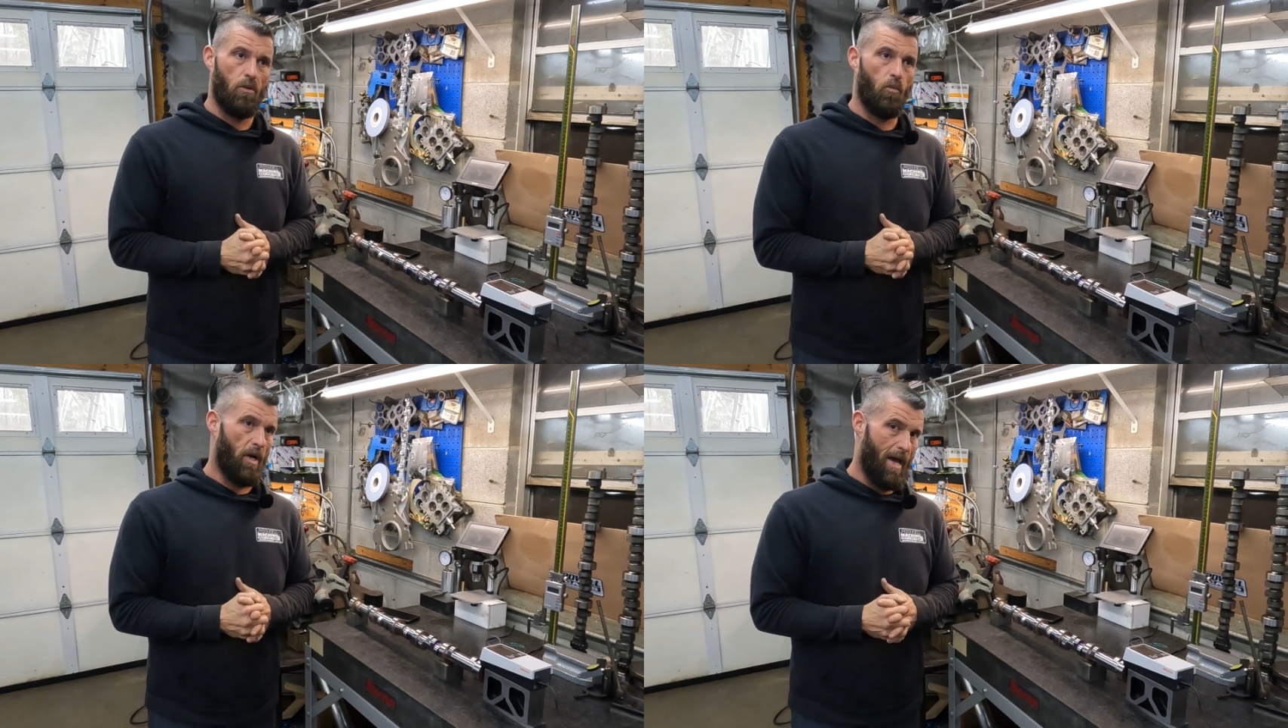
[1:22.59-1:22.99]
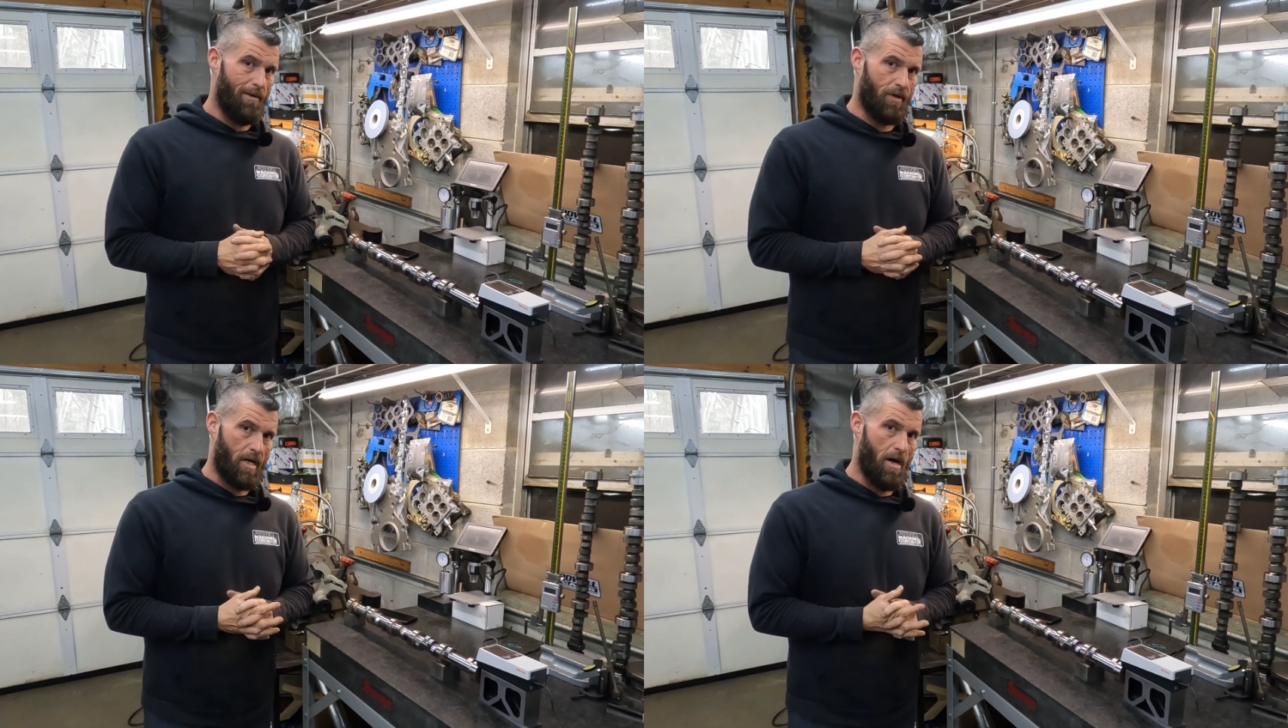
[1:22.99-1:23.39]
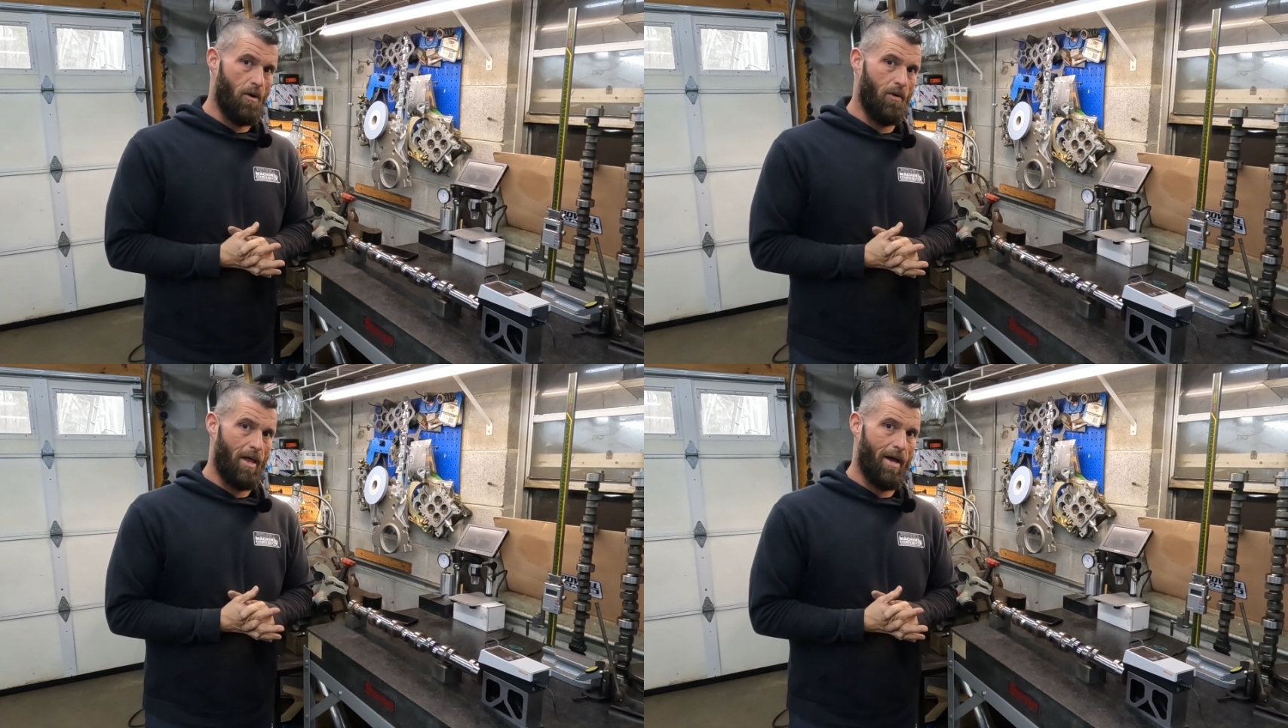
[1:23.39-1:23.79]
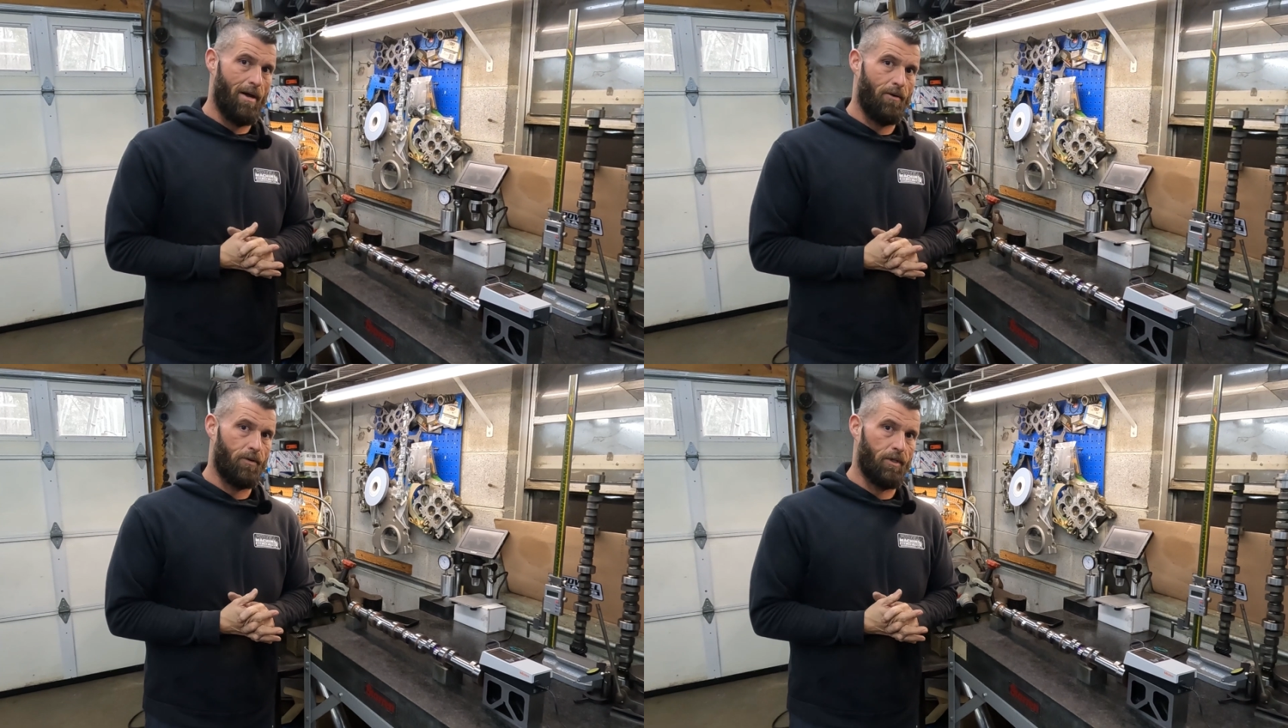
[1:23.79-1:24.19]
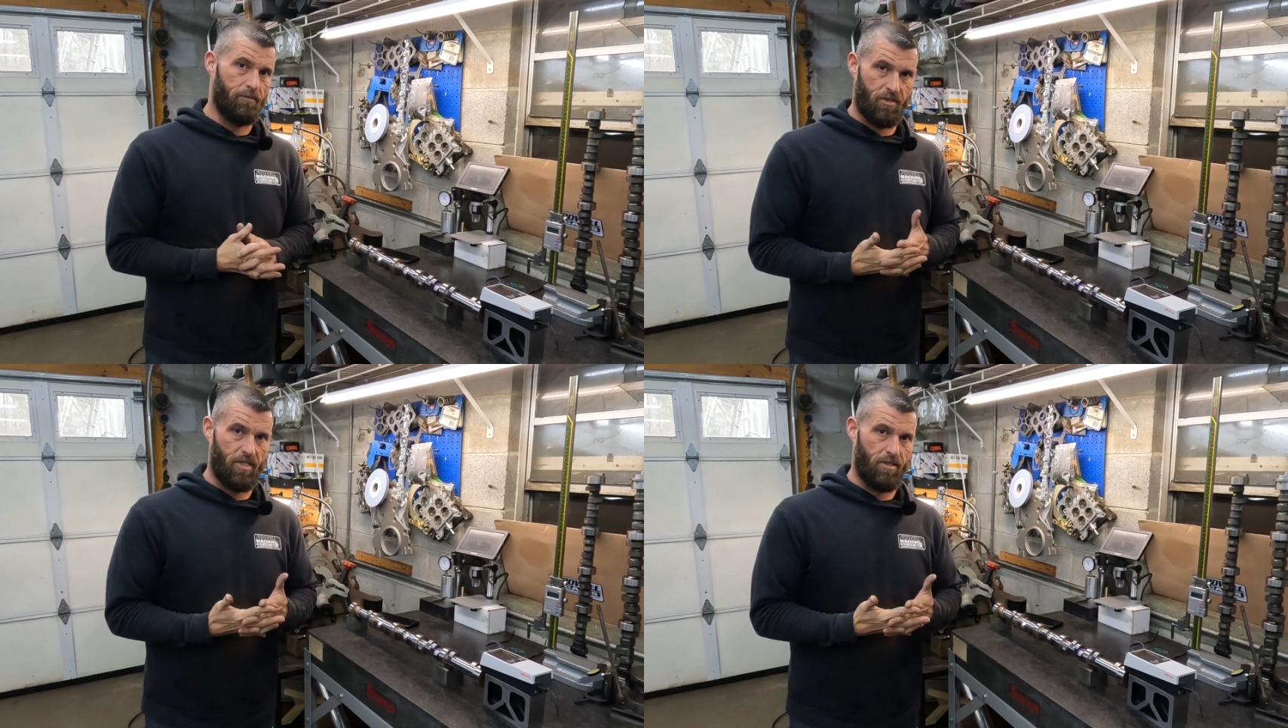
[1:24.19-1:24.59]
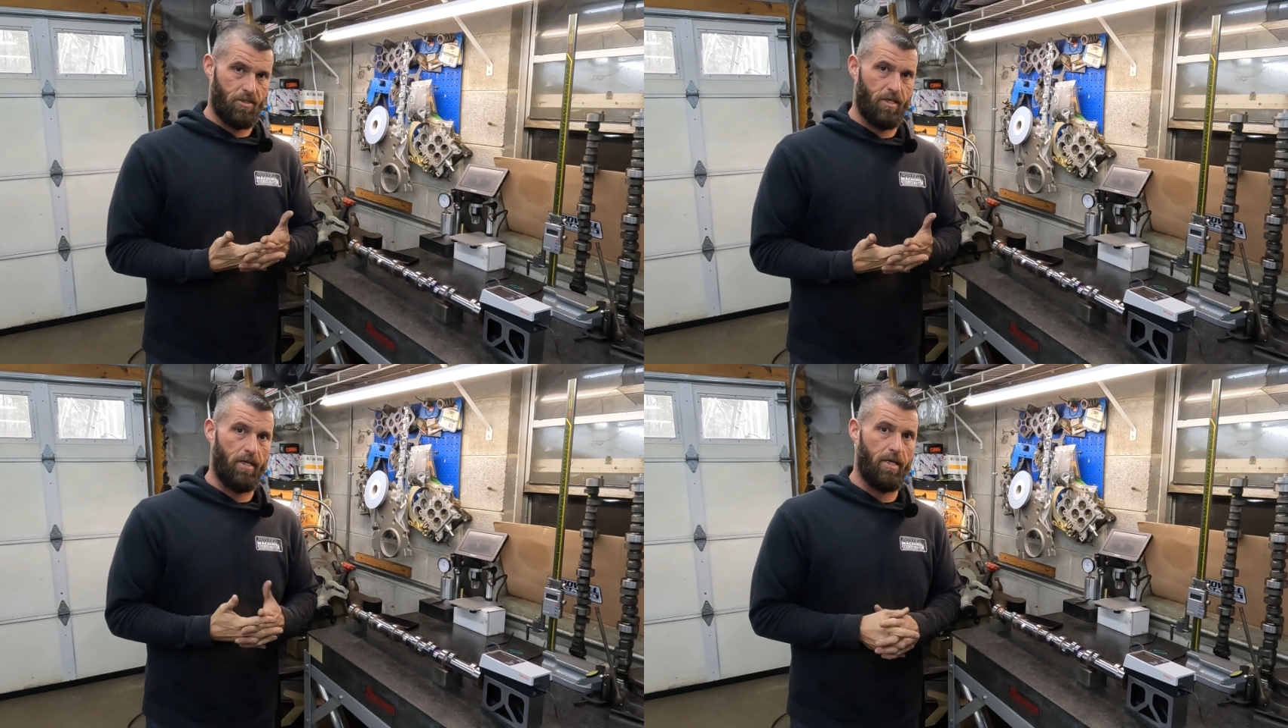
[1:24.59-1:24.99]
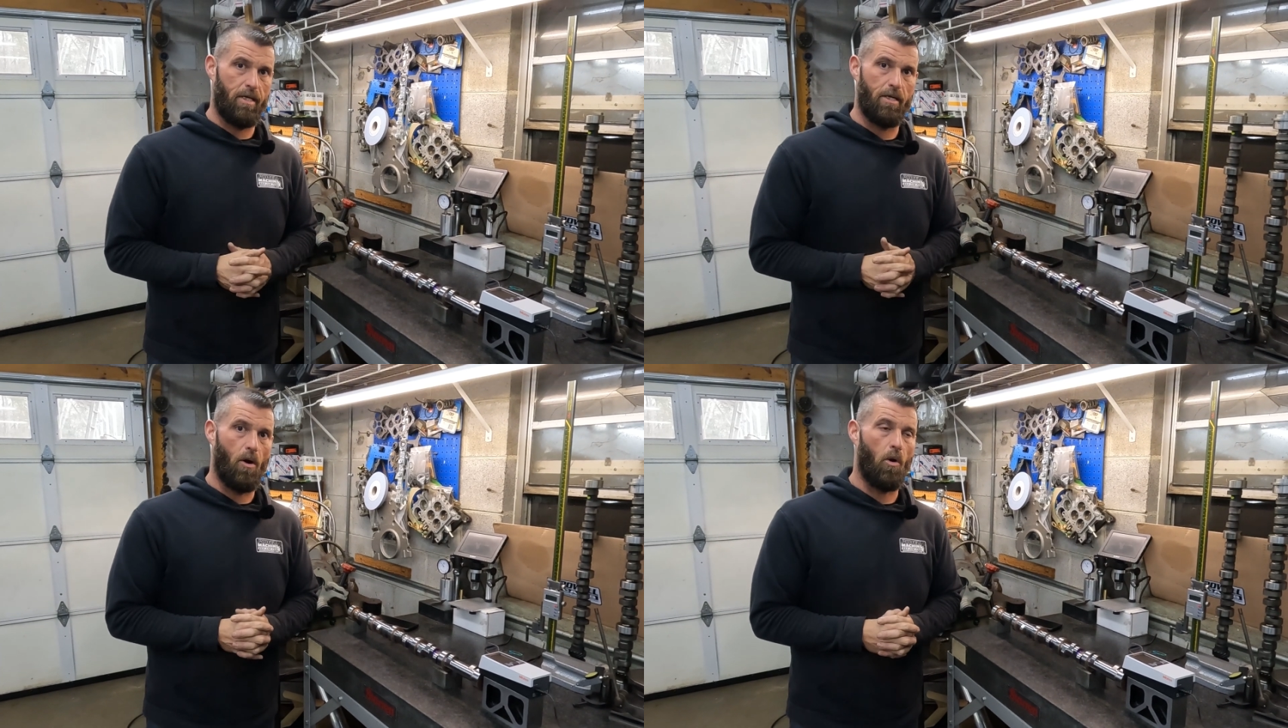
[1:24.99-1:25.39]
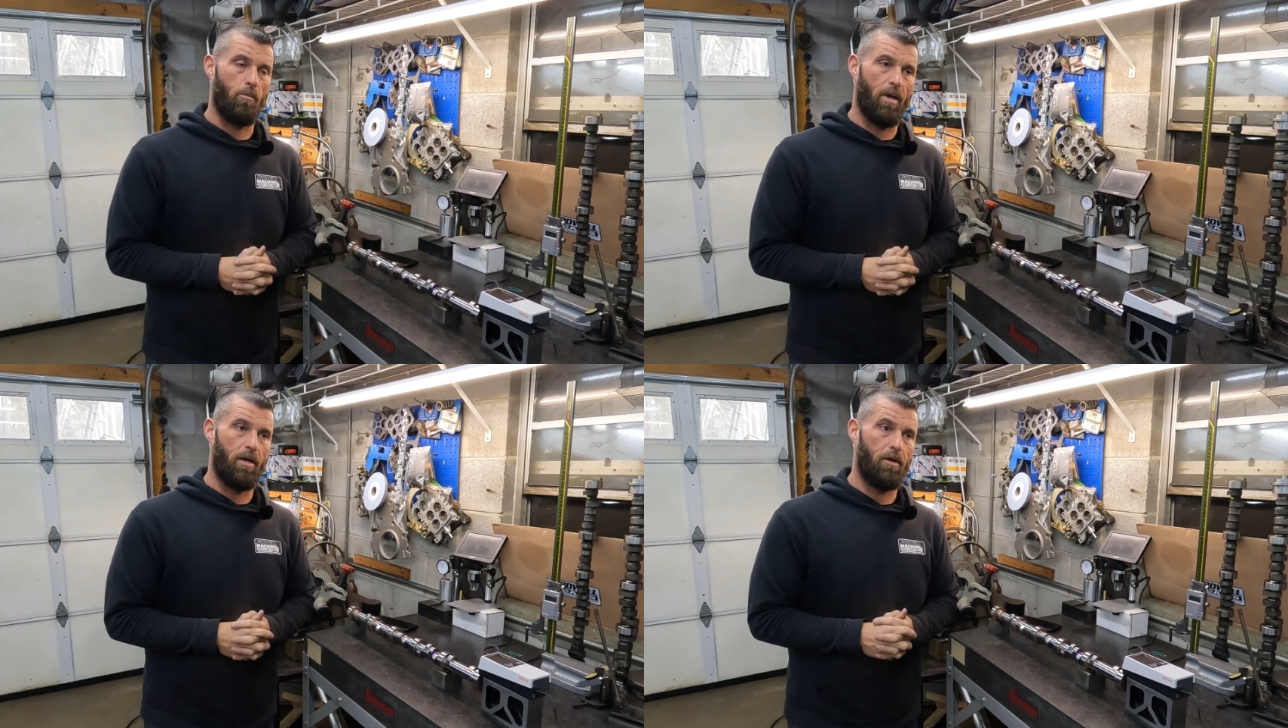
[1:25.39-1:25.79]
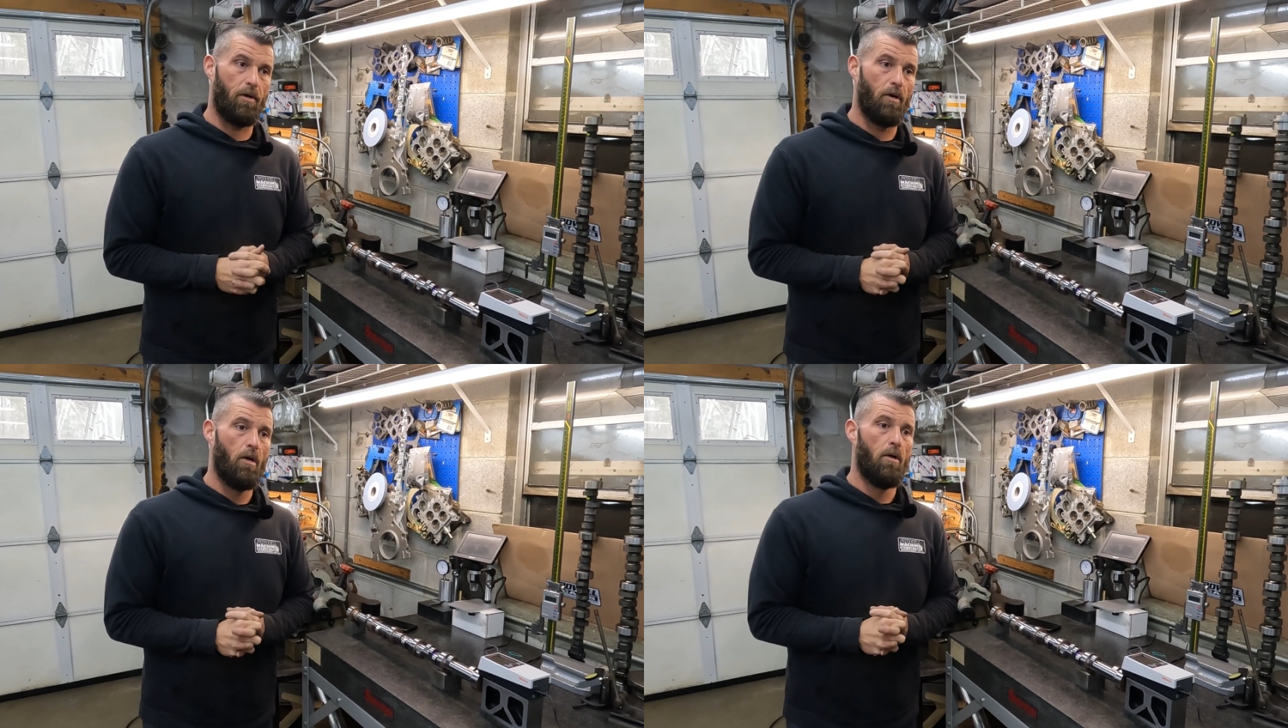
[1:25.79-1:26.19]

would have a call out of 16 or better.